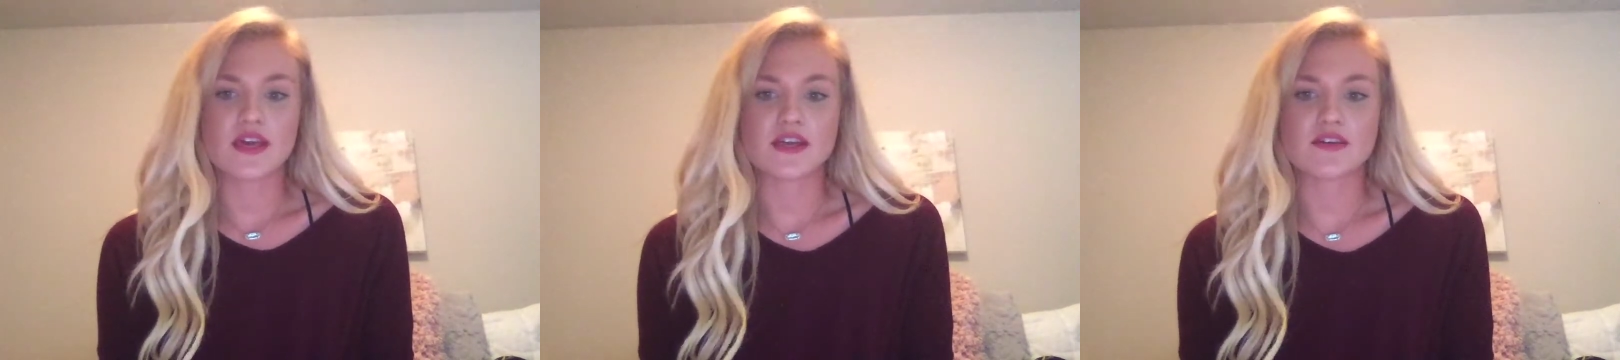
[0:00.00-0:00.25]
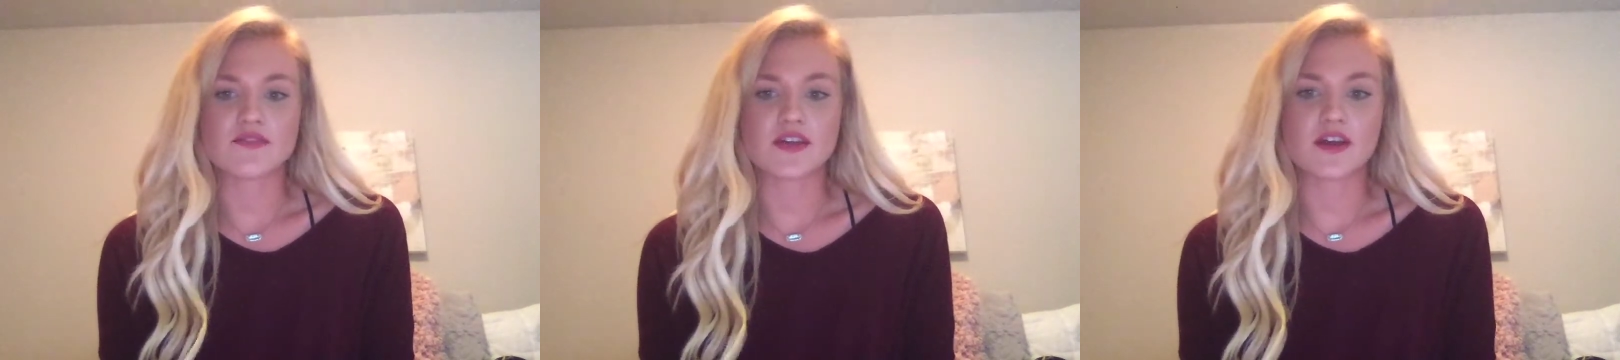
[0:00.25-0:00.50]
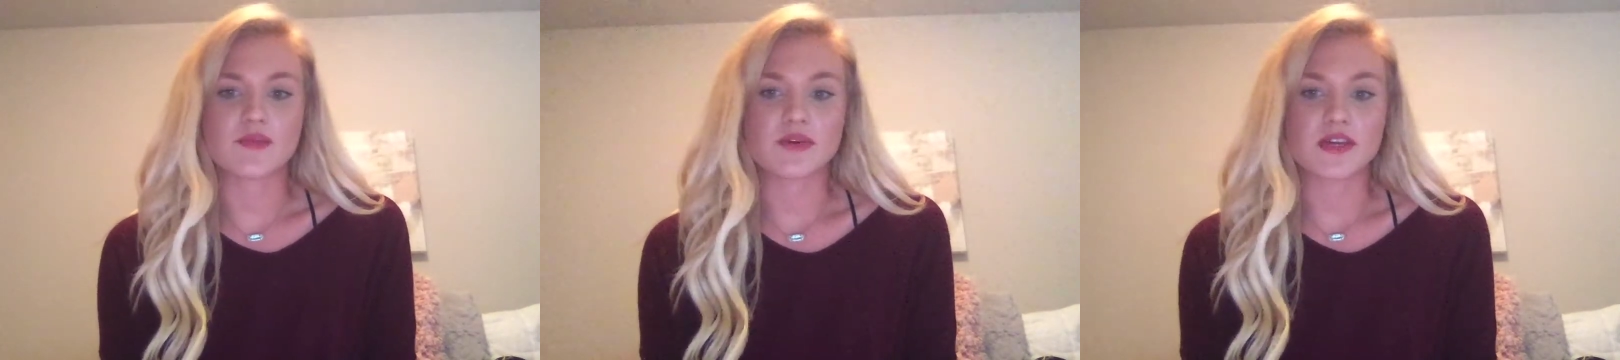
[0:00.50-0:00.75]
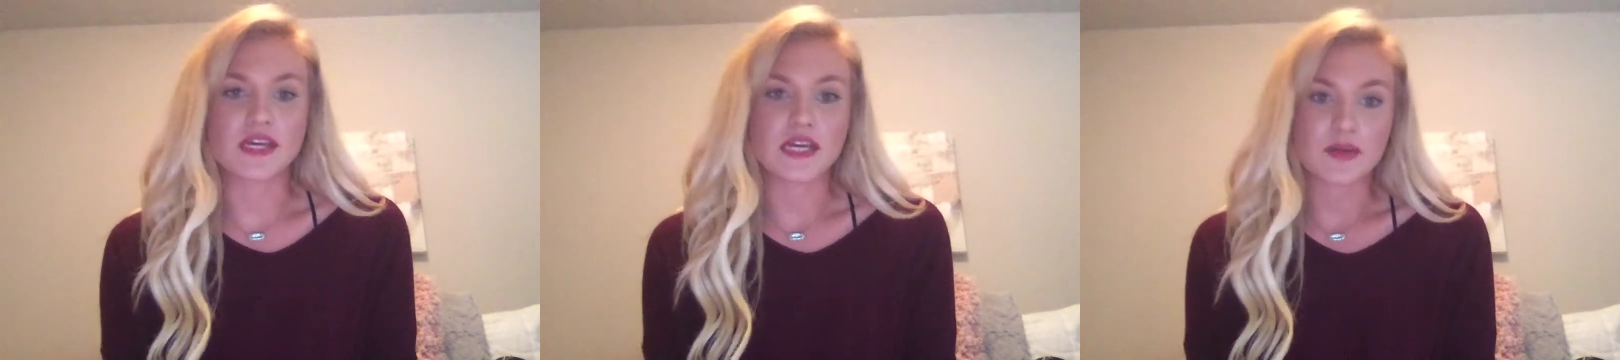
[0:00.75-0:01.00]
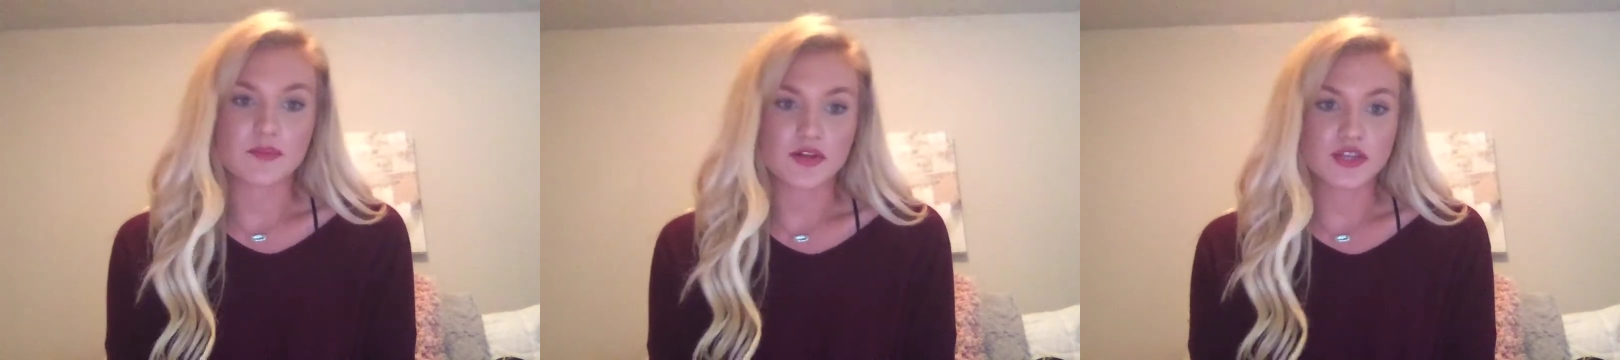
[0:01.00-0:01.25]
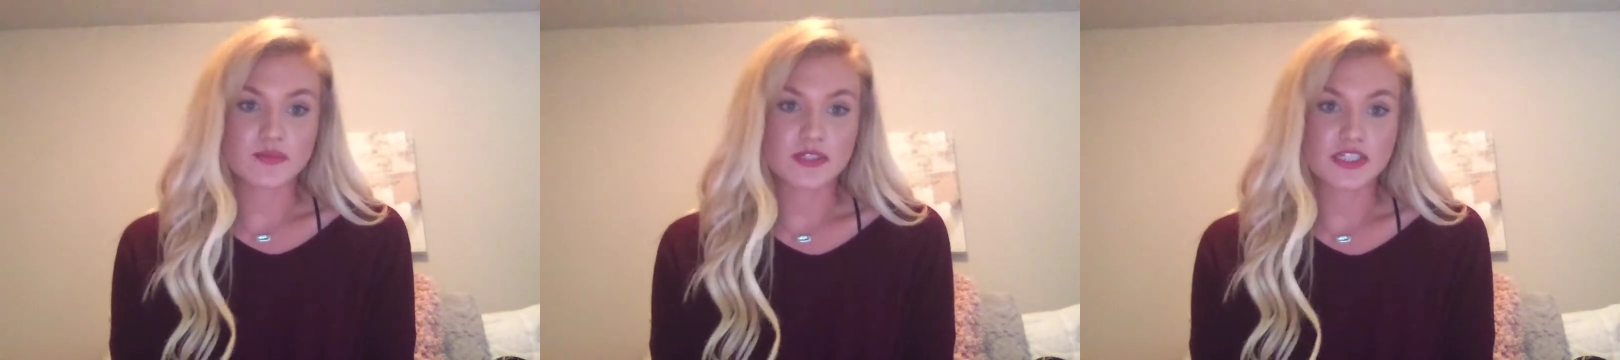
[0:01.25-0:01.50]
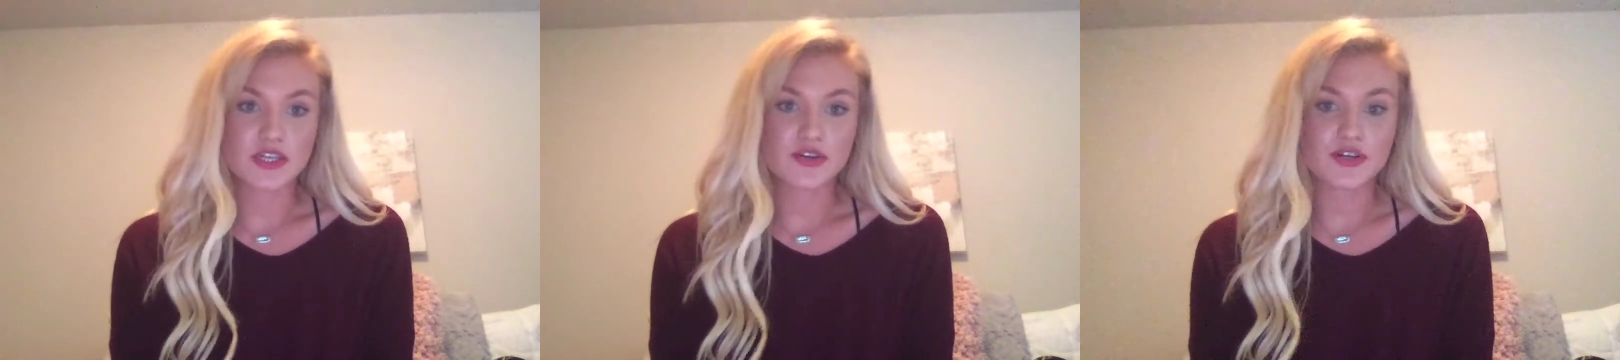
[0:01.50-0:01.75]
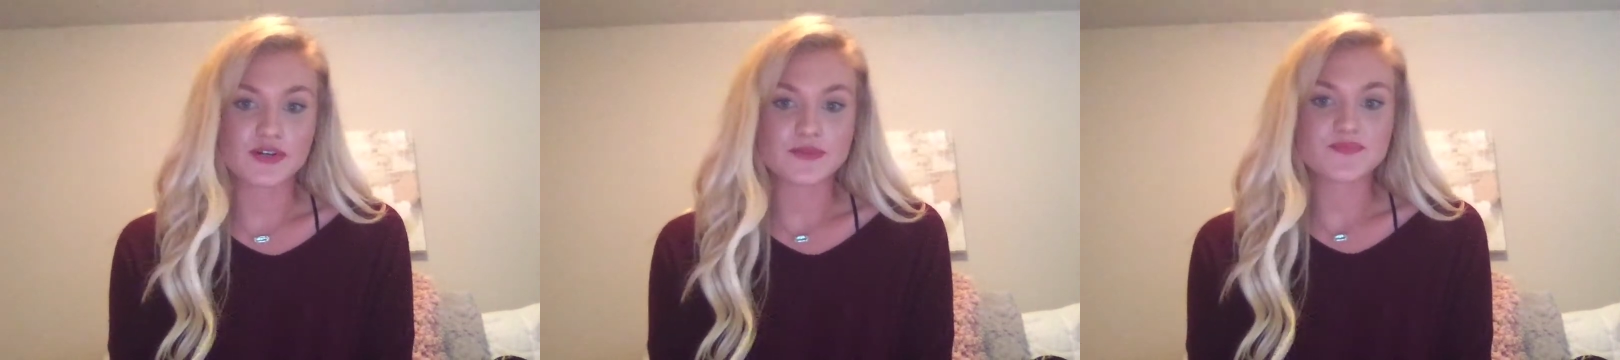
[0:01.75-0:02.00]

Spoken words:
and if they are picking up on the material.